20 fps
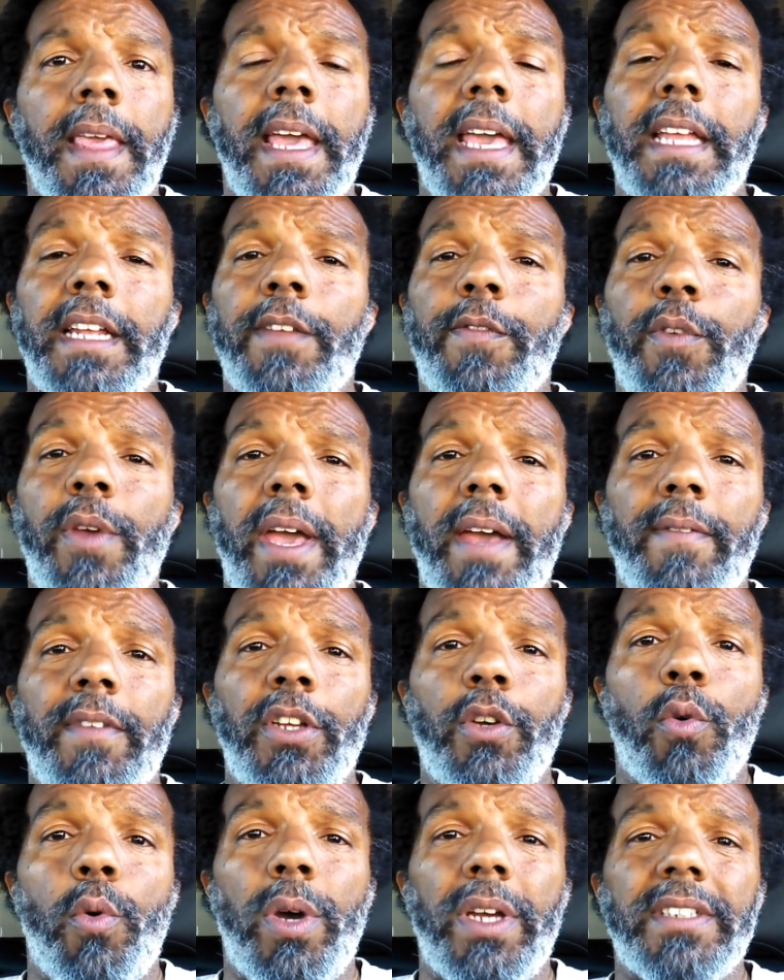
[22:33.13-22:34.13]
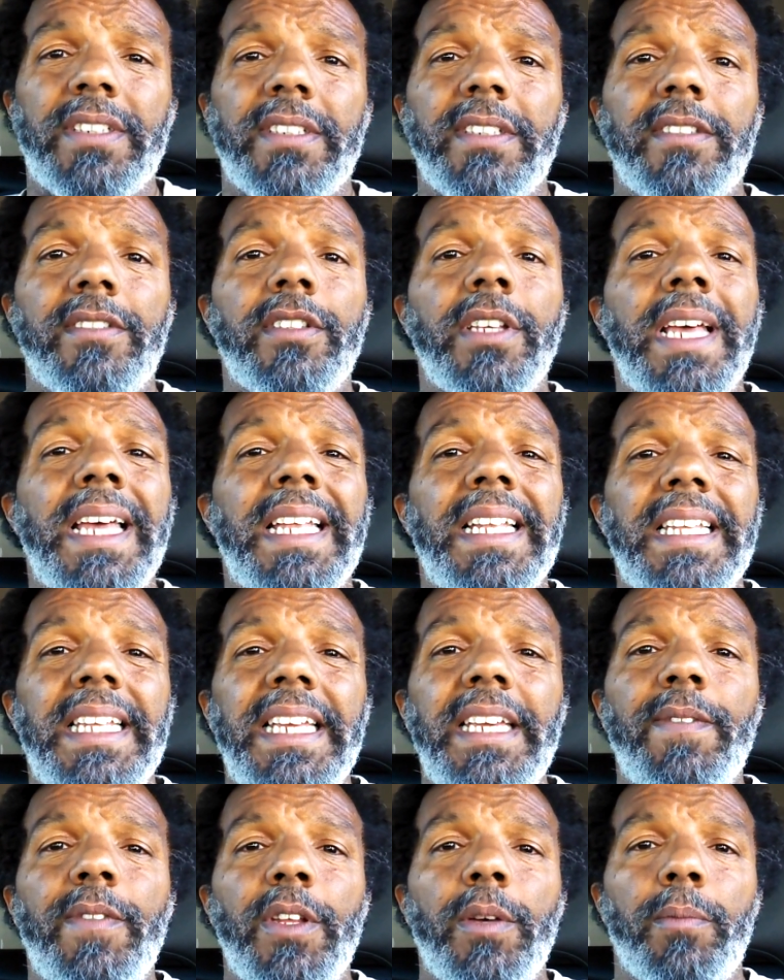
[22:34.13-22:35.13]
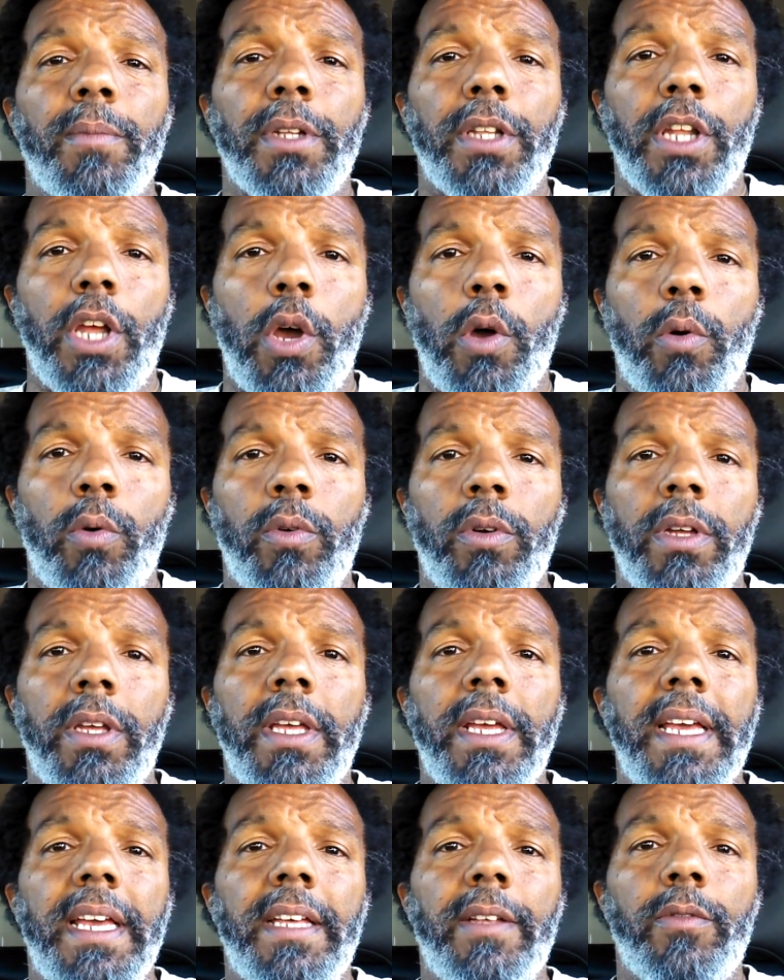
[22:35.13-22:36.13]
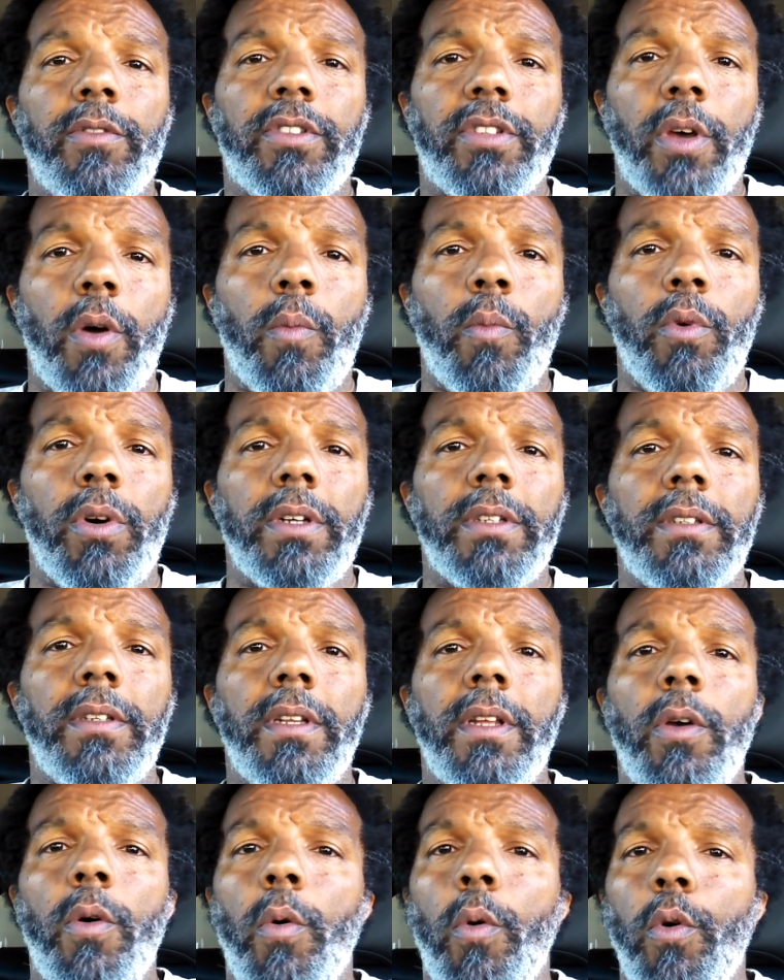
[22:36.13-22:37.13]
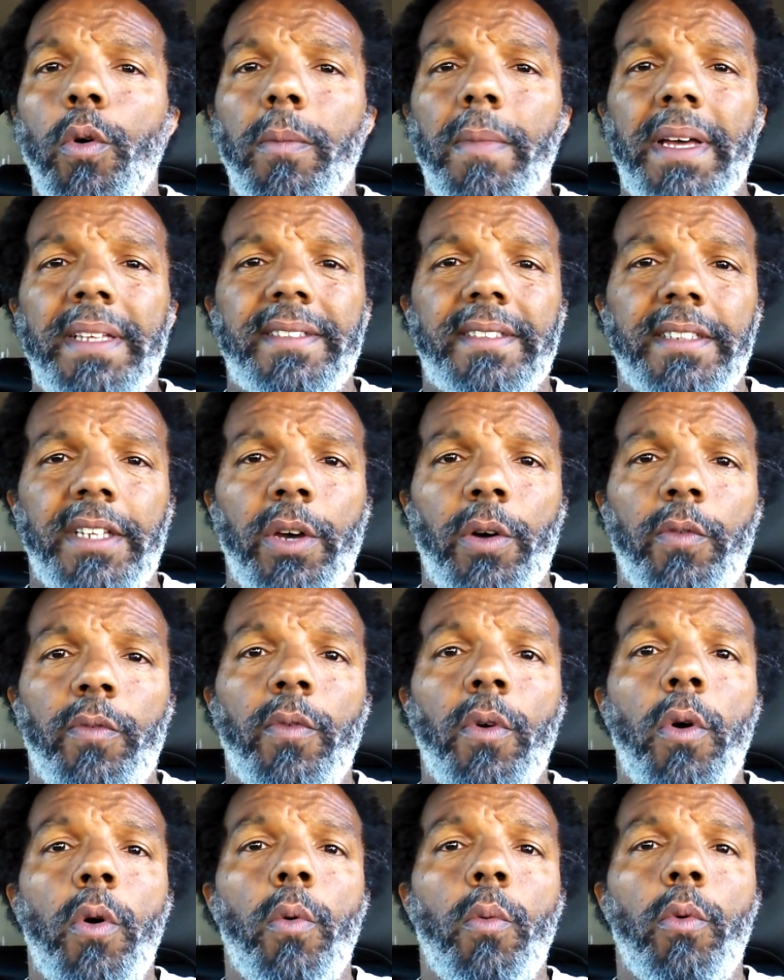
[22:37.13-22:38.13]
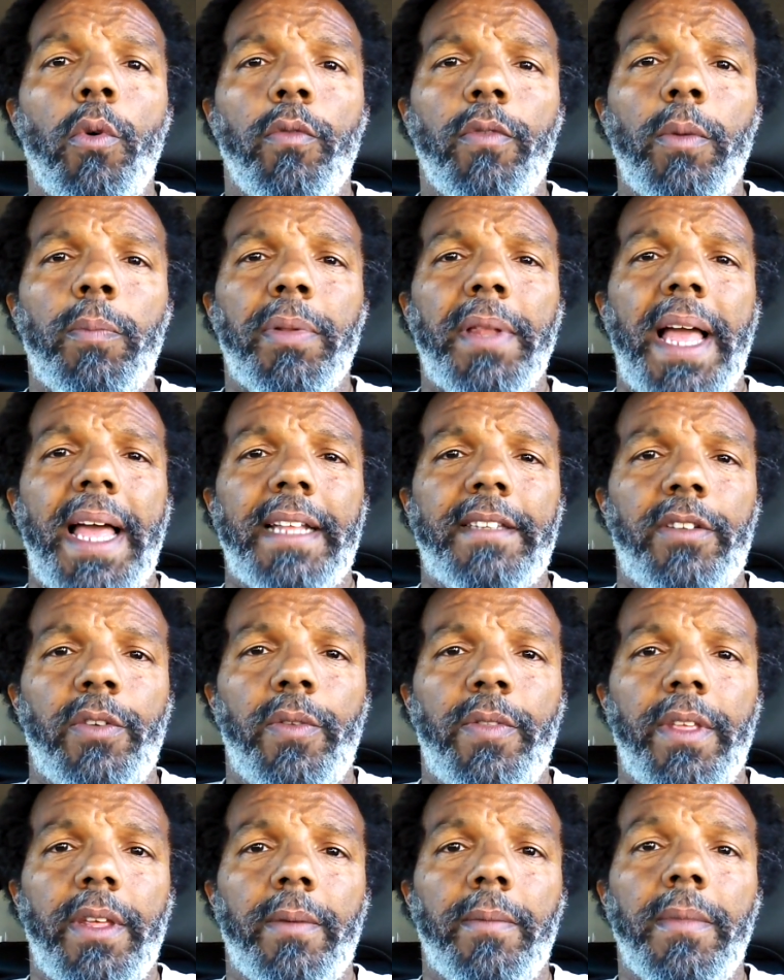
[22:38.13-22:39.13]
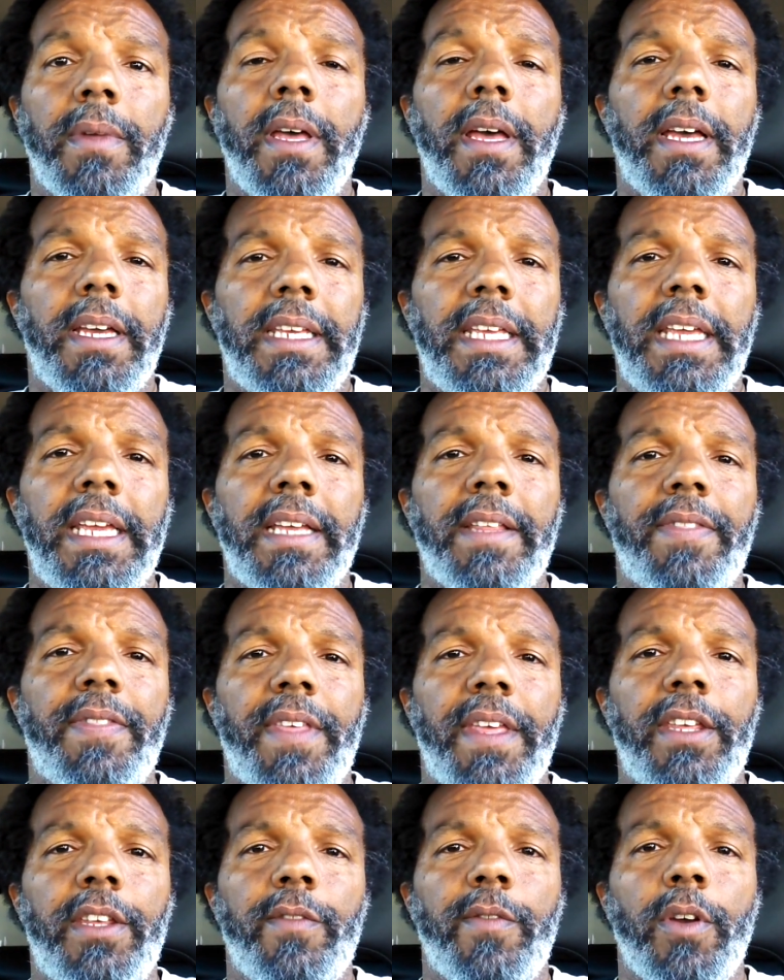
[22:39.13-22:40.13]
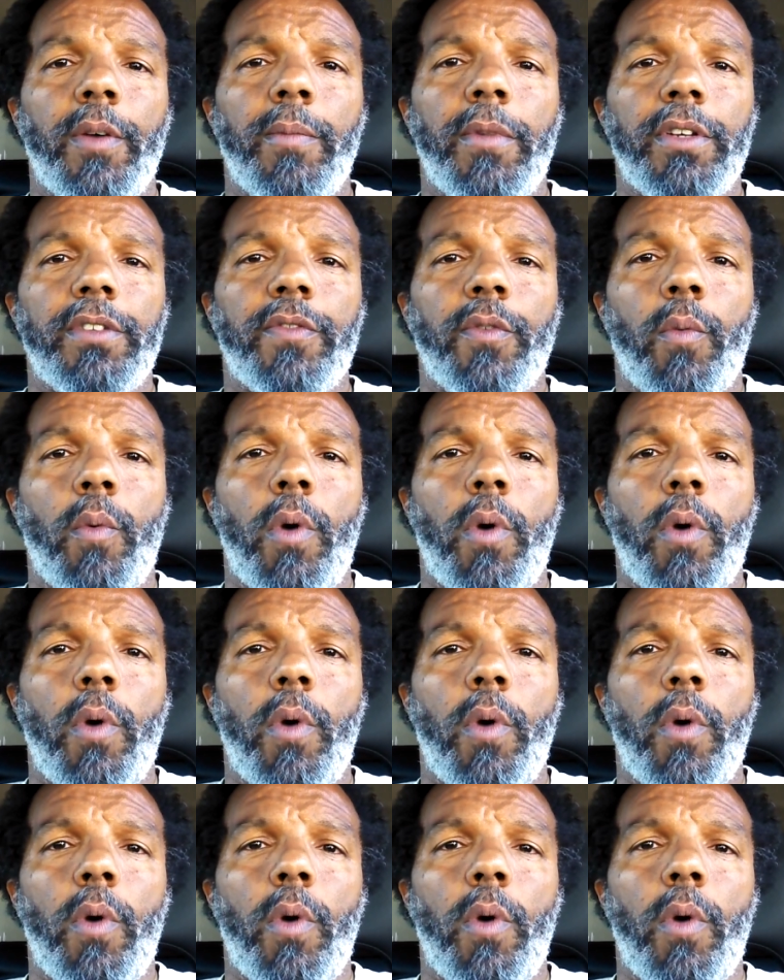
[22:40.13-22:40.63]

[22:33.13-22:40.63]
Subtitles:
And if you have any questions, leave them below, and someone or myself will reply to them. Again, thank you very much for